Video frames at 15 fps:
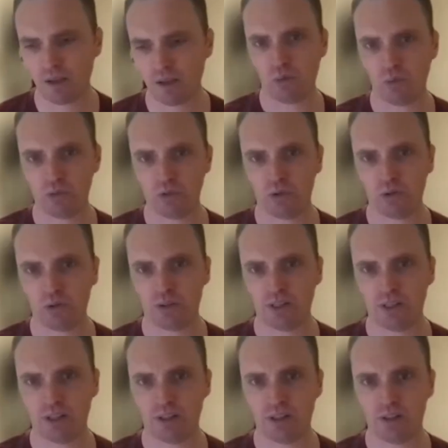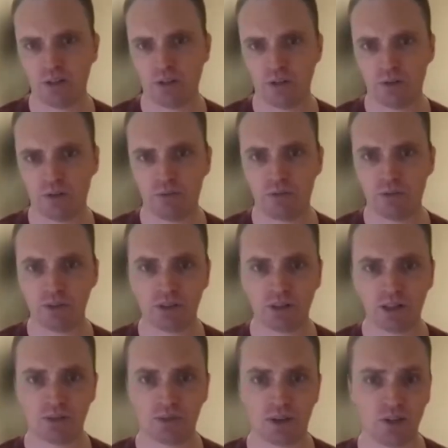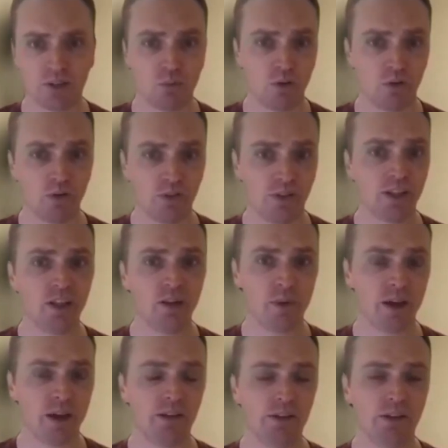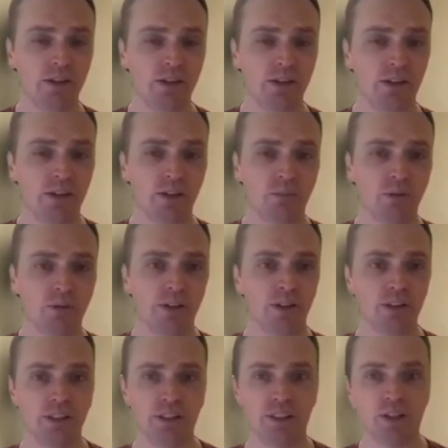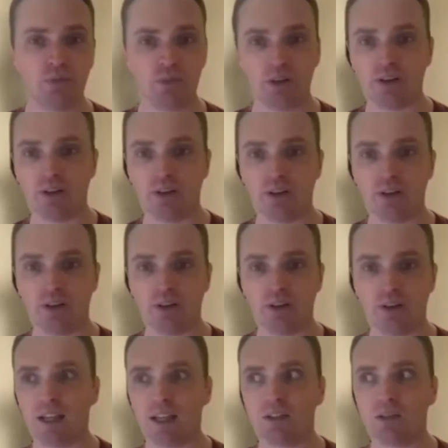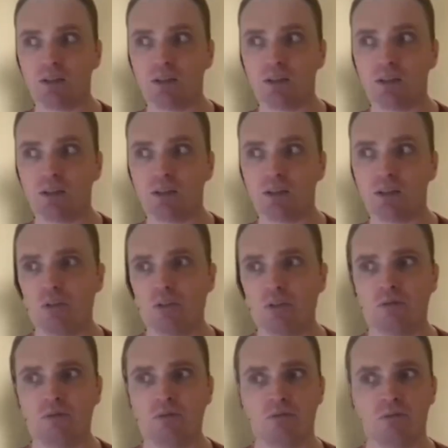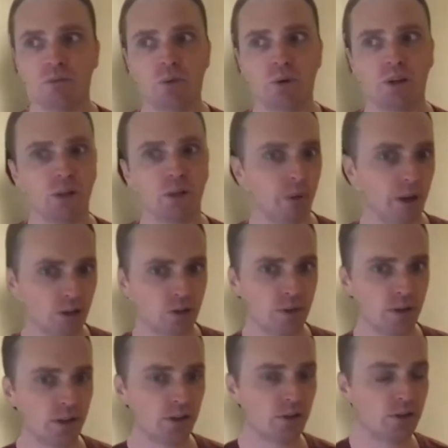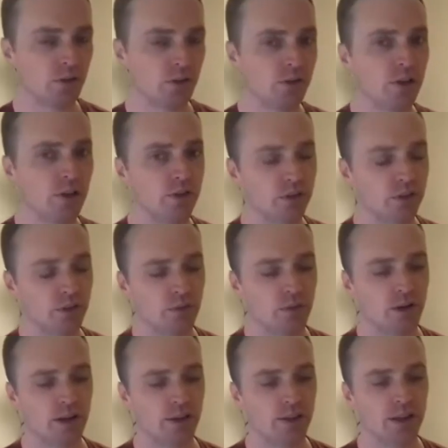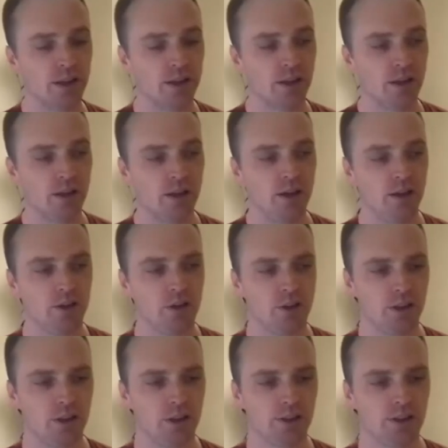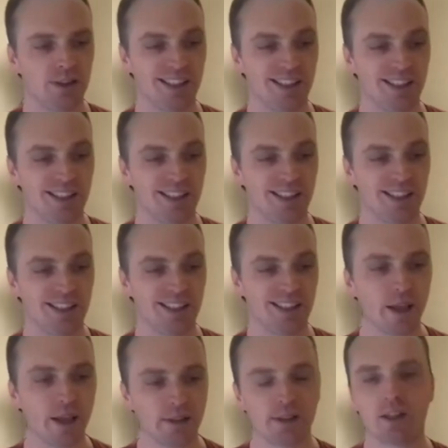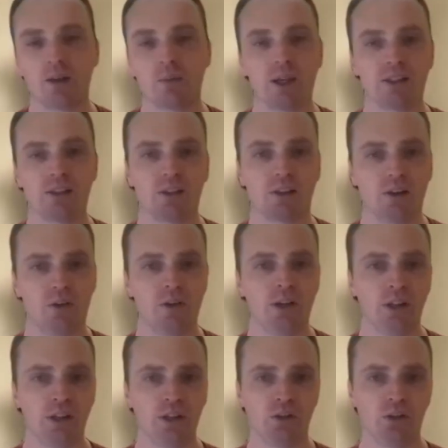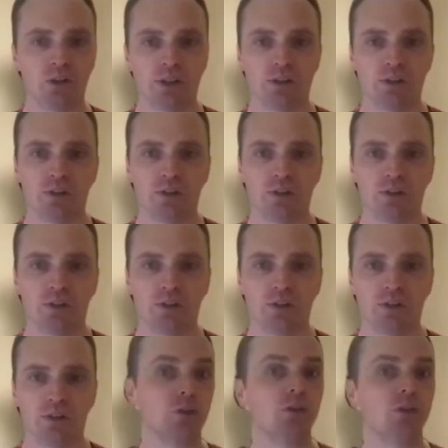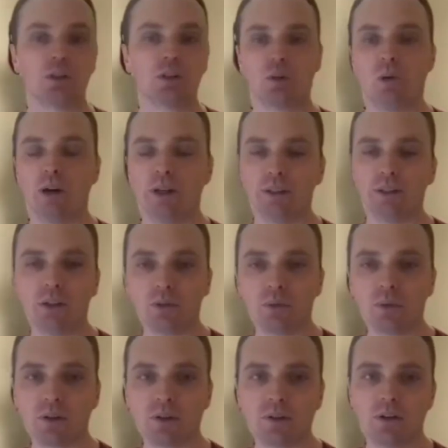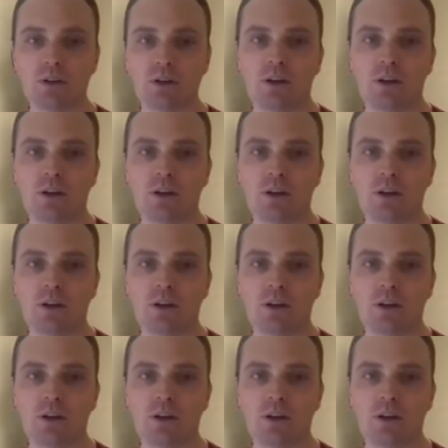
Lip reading: also the, you know, the risk classification, what you're thinking about is completely different. But that's also not really much of an excuse here insofar that, you know, there's still ways to think about security. It's just your considerations are quite different.